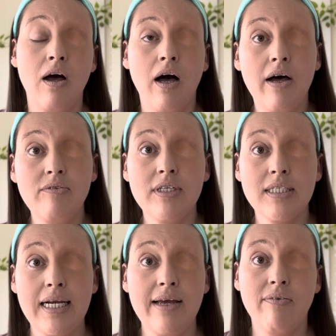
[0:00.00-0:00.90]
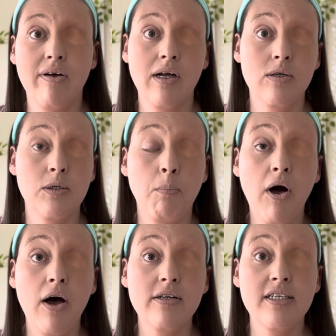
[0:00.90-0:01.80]
Obviously, if I go to
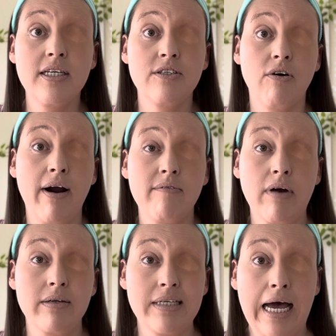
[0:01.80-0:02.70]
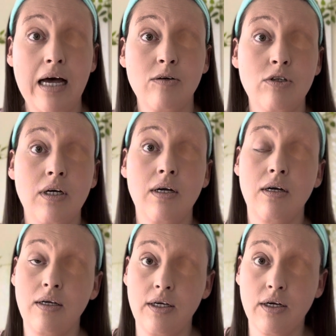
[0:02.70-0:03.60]
parties or out around town,
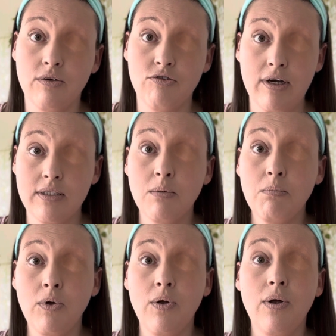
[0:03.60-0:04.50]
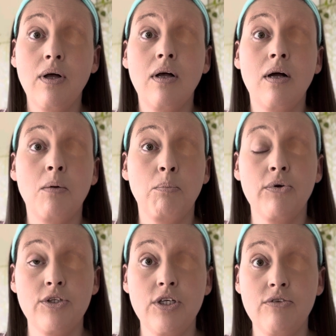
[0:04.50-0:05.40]
you can dress up more,
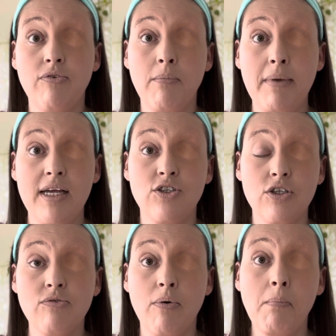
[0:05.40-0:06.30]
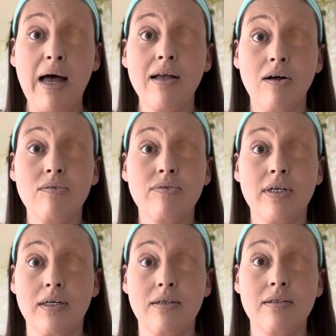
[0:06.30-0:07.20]
but just for me, just for my
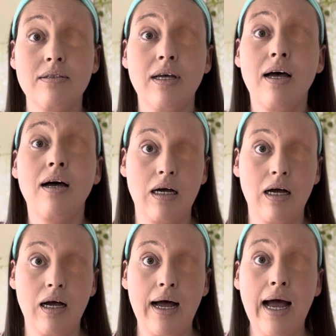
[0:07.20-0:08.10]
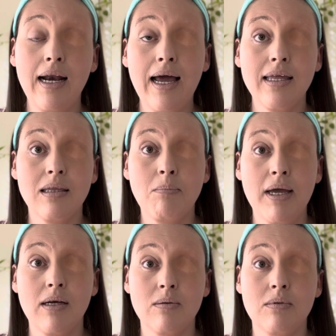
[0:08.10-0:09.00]
confidence, I like the
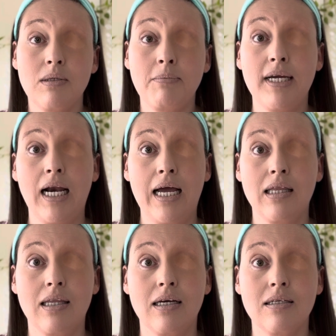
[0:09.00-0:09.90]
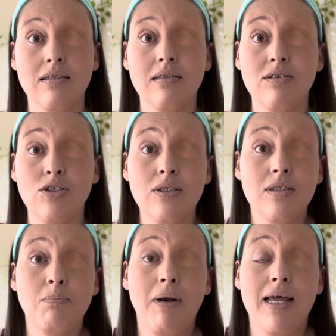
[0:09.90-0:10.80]
makeup to be like this, just
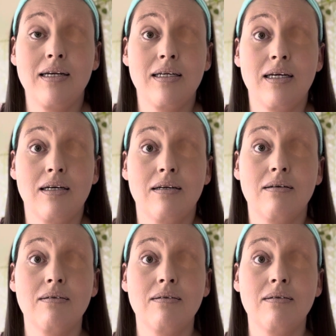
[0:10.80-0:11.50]
to blend in.